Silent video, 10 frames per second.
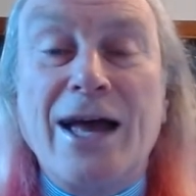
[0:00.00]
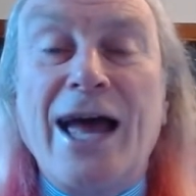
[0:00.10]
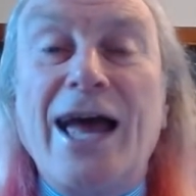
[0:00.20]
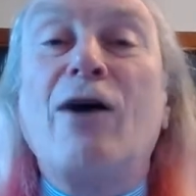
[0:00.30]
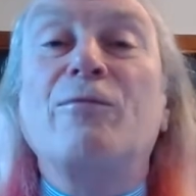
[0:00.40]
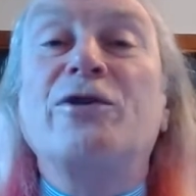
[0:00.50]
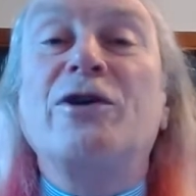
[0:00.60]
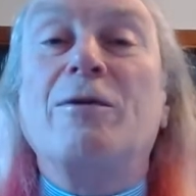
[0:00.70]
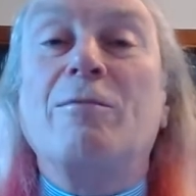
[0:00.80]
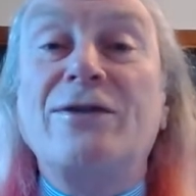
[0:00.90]
It helps
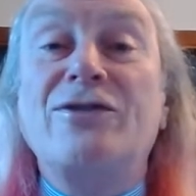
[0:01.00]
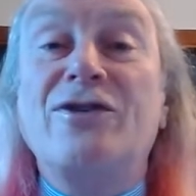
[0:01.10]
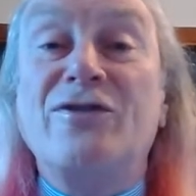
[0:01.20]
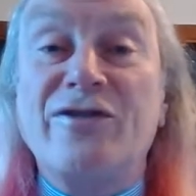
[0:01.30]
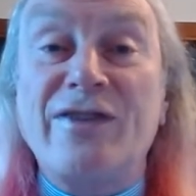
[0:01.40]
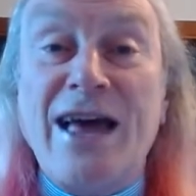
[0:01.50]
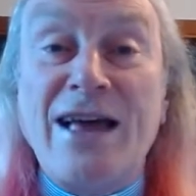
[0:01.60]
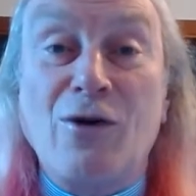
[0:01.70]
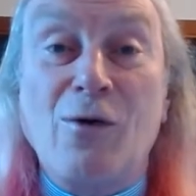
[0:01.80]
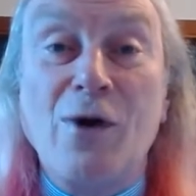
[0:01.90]
your mind to
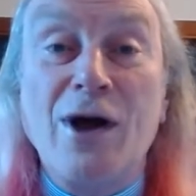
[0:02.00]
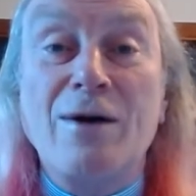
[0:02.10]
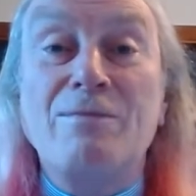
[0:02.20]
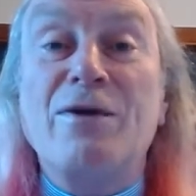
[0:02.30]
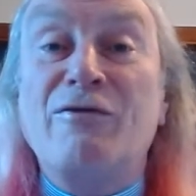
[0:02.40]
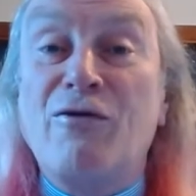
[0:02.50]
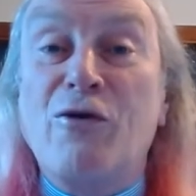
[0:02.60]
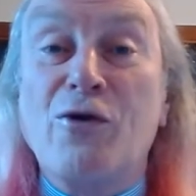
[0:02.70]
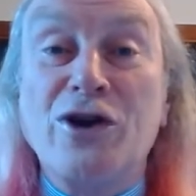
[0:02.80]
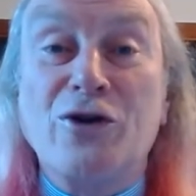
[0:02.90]
settle
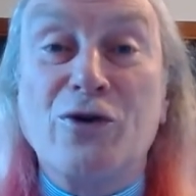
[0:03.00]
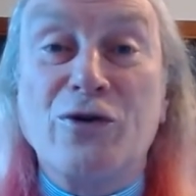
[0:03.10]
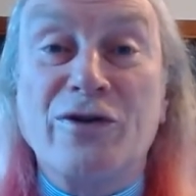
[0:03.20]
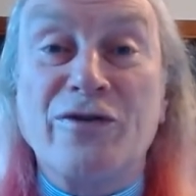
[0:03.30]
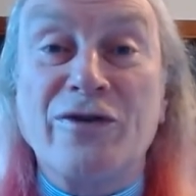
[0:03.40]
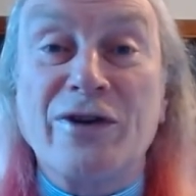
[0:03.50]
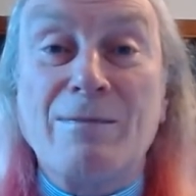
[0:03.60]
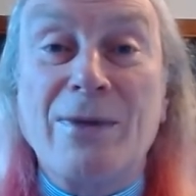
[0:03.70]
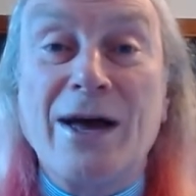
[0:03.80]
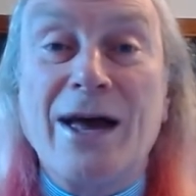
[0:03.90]
before you go to
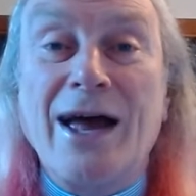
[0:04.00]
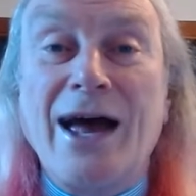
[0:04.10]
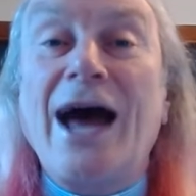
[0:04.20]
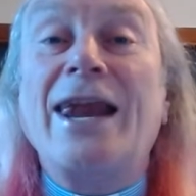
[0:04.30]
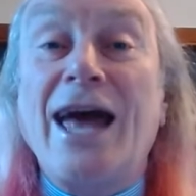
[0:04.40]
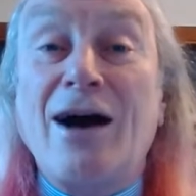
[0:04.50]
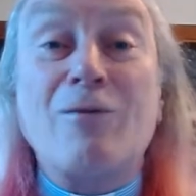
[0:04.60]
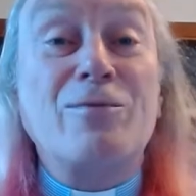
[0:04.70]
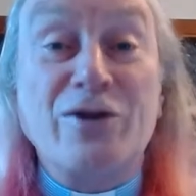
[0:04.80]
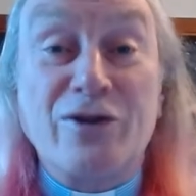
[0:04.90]
sleep, and it
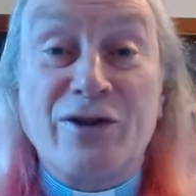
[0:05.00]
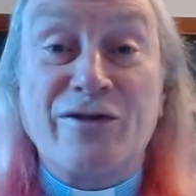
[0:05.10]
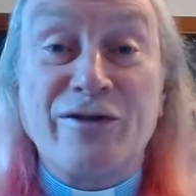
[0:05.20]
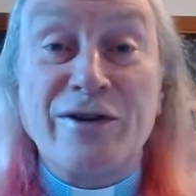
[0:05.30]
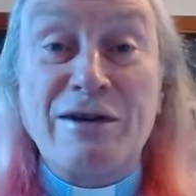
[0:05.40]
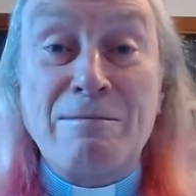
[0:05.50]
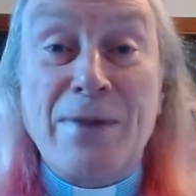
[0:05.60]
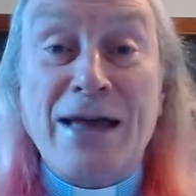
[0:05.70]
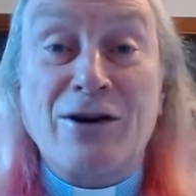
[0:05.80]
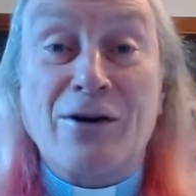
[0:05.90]
helps you to sleep
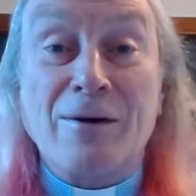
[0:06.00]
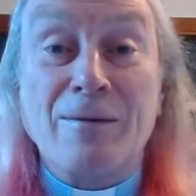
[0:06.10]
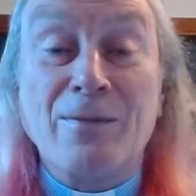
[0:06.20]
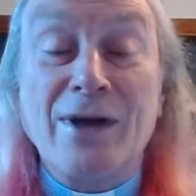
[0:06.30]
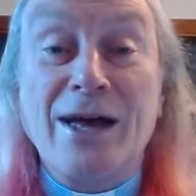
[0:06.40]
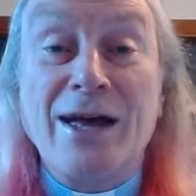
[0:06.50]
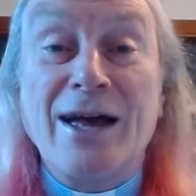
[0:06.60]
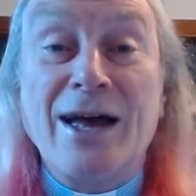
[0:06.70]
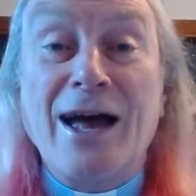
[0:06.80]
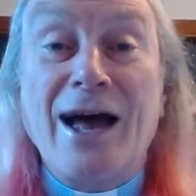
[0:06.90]
better,
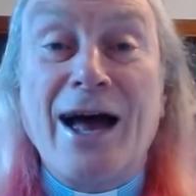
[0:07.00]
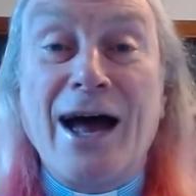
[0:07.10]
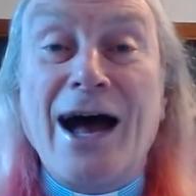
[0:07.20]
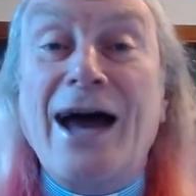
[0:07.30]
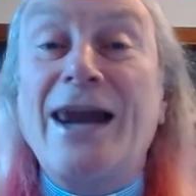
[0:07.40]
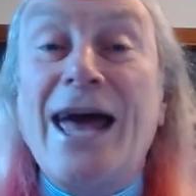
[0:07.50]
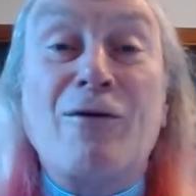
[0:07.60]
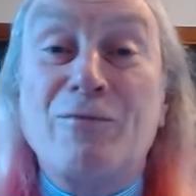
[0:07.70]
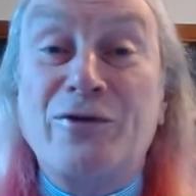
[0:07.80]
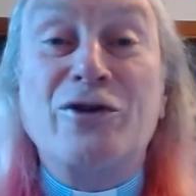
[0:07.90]
and it
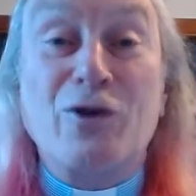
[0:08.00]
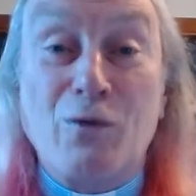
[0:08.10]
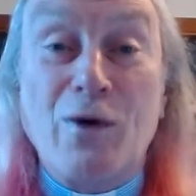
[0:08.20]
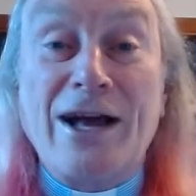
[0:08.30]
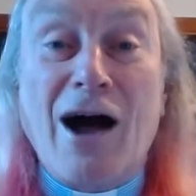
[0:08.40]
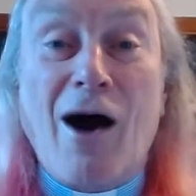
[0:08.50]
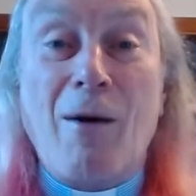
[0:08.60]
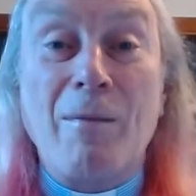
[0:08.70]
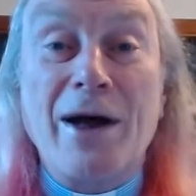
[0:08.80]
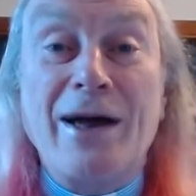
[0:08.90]
helps you to wake up